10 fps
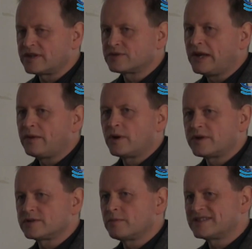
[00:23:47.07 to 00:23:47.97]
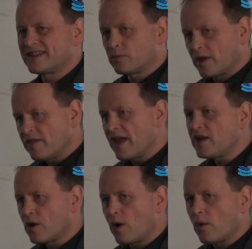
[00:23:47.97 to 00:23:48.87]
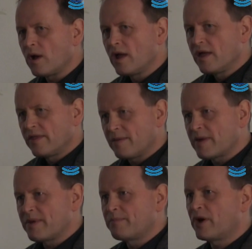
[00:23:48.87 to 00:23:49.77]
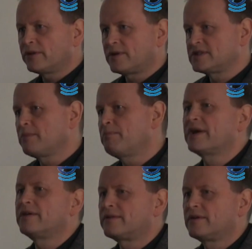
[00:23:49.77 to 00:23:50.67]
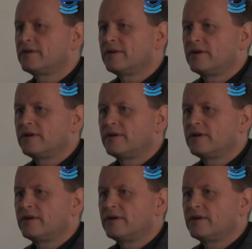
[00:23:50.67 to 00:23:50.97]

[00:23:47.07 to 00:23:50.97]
What is really worrisome is that when they go, they may be buttressing bigger